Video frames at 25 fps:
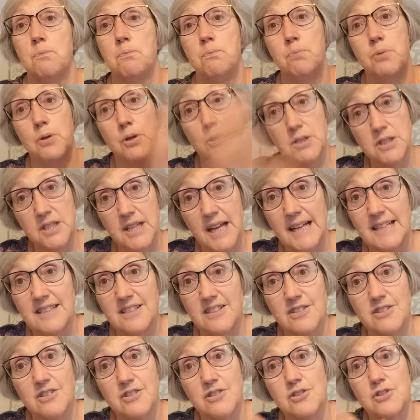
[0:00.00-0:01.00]
put
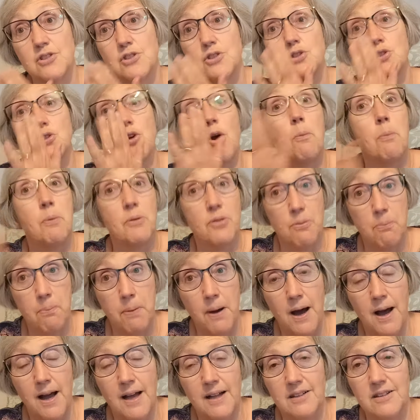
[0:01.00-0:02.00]
as top of the
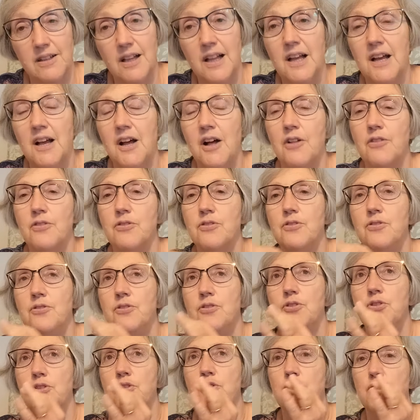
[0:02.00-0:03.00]
pile
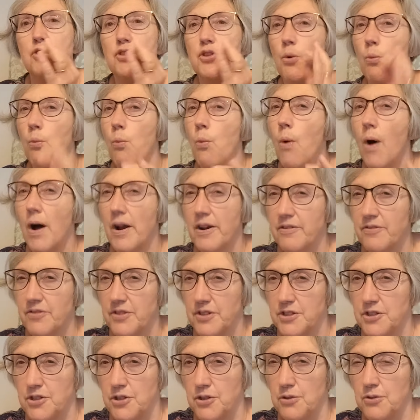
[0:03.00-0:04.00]
the one of
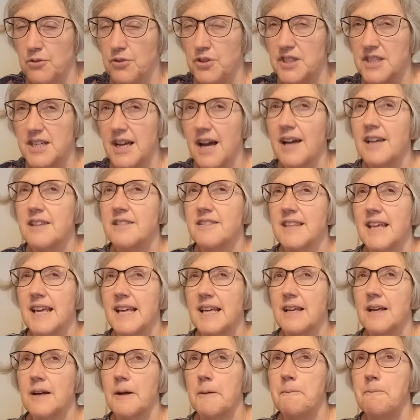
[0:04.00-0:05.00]
the two that I
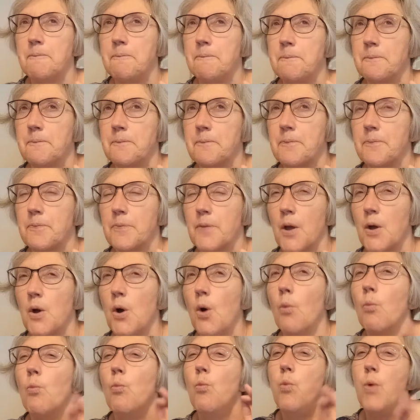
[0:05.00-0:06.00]
think,
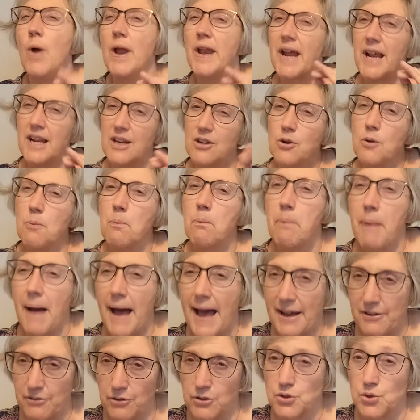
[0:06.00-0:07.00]
when I look
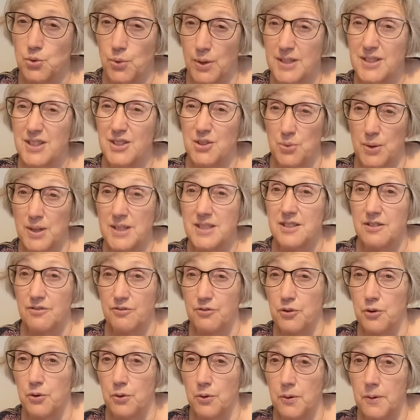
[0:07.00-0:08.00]
back on
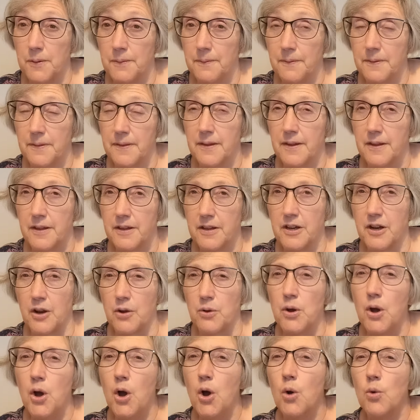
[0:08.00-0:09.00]
2024, you
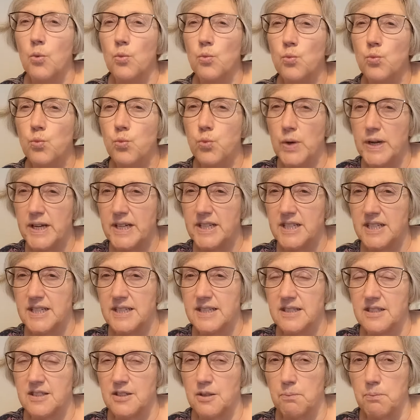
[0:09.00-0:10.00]
know, which
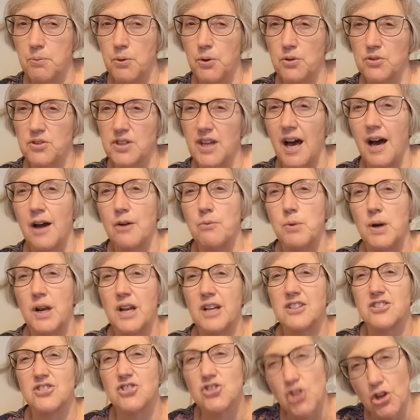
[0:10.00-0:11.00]
is the book that I will
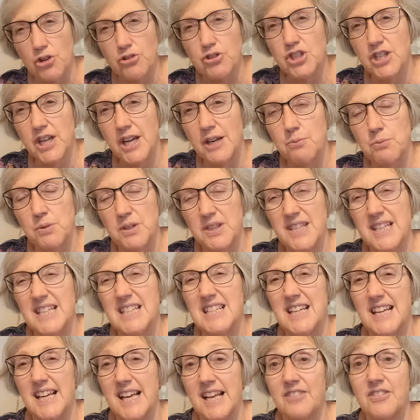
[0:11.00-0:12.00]
associate with
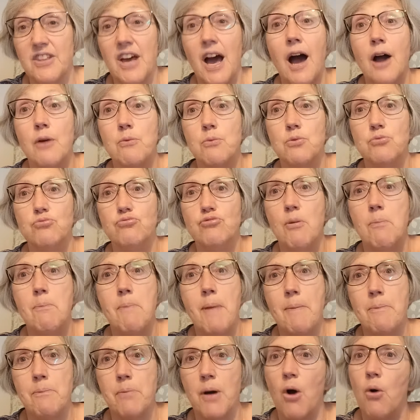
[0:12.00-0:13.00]
this year, that I will
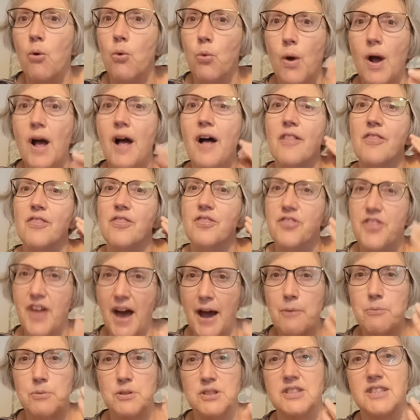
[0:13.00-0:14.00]
remember, oh,
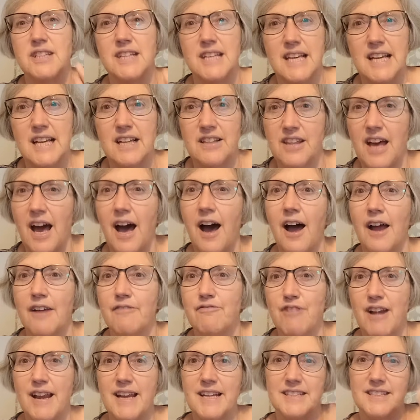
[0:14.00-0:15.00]
that was the year that I
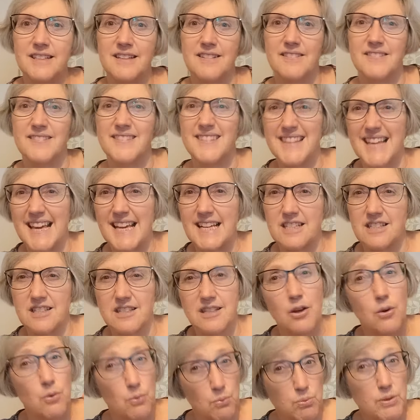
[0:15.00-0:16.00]
read
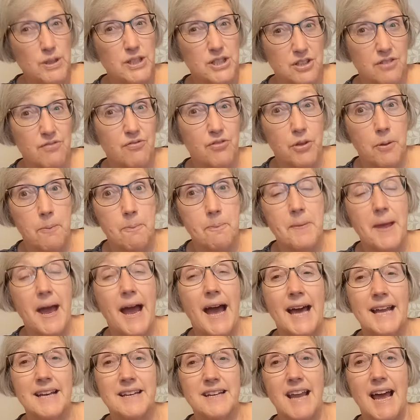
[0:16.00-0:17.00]
this, which of them?
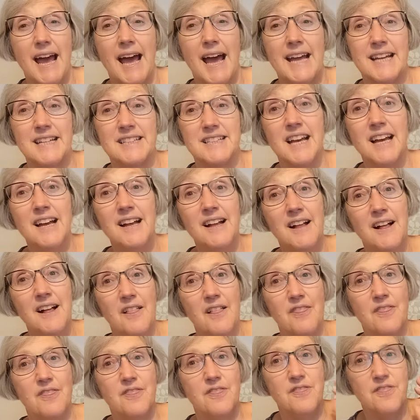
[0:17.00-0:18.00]
And
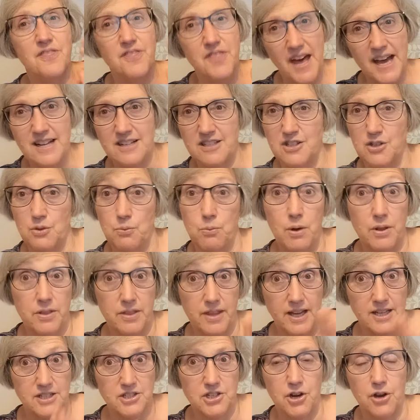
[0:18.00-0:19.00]
that's the
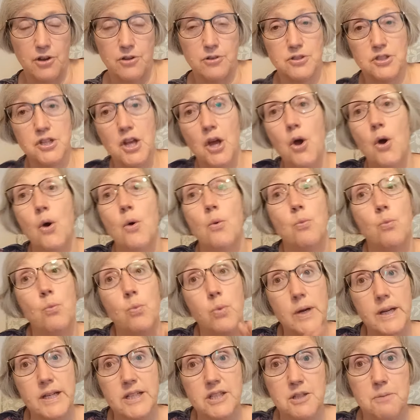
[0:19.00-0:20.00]
one that I chose,
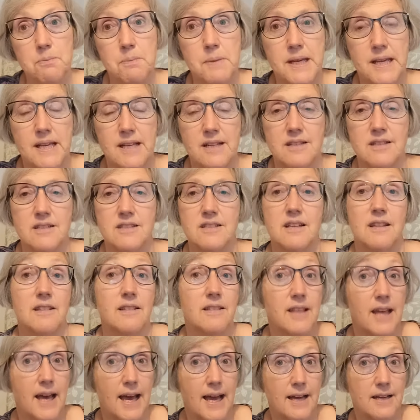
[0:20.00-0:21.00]
which means
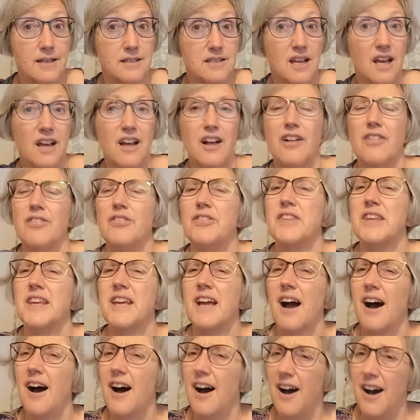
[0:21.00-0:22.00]
that
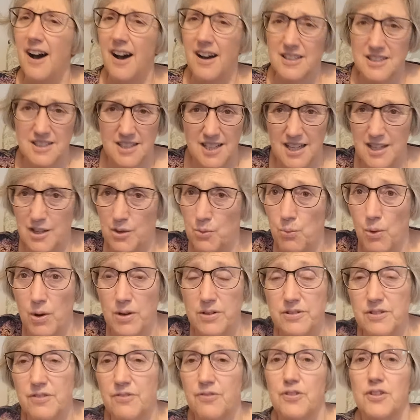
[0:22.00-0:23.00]
the utterly
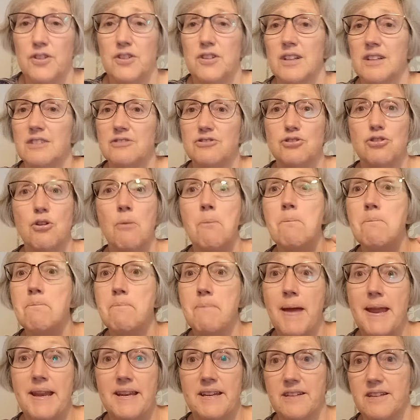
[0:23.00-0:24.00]
wonderful,
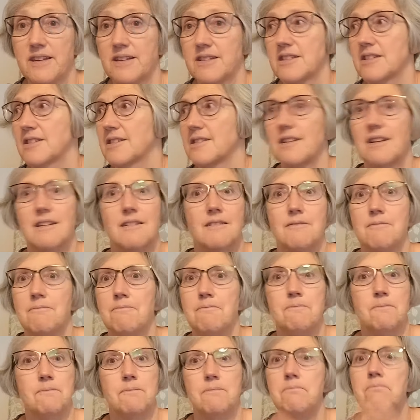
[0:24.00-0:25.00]
tremendous,
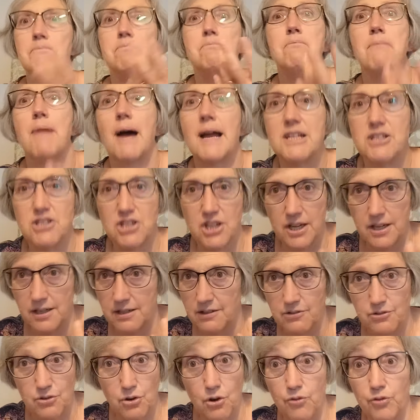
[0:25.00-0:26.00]

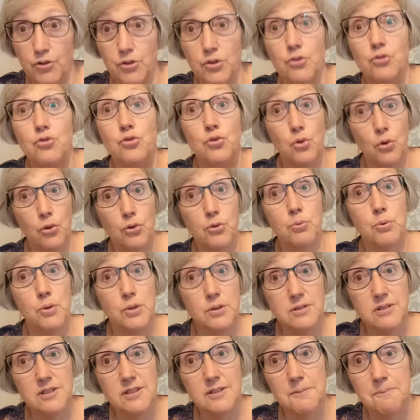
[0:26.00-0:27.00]
magic novel
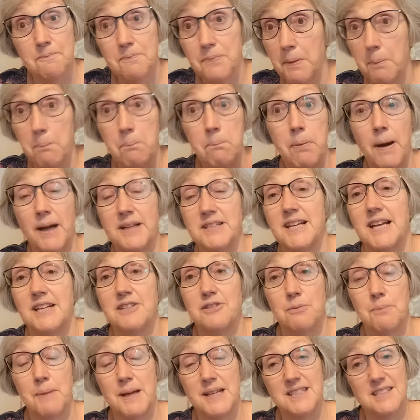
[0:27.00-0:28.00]
Northwoods by
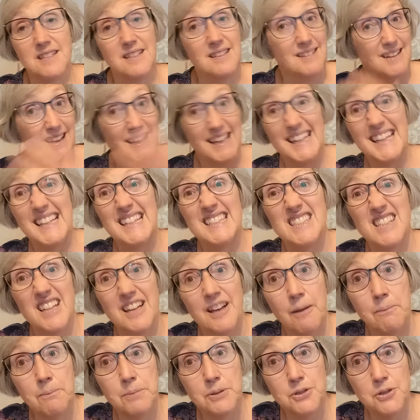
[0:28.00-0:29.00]
Daniel Mason is
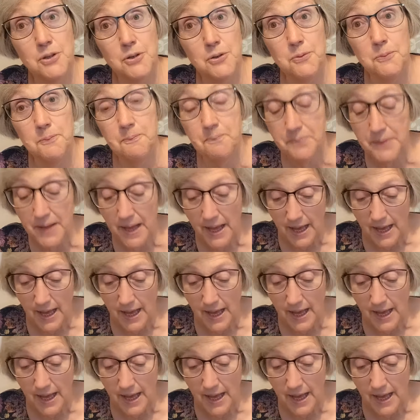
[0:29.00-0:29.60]
at number two.